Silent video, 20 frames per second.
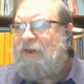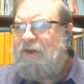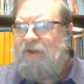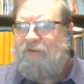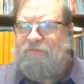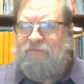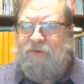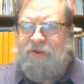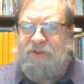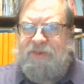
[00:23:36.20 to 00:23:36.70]

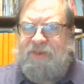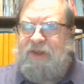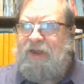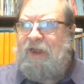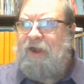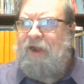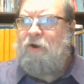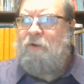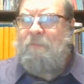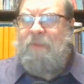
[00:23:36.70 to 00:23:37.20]
difference in
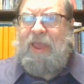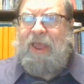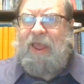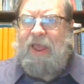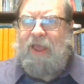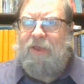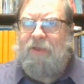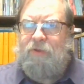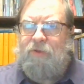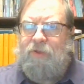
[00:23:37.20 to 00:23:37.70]

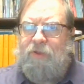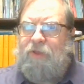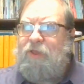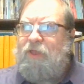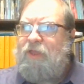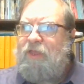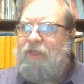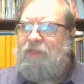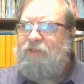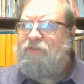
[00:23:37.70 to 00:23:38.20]
Aramaic.
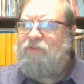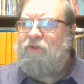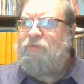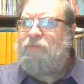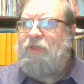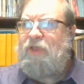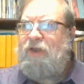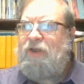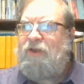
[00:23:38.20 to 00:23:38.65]
It's only a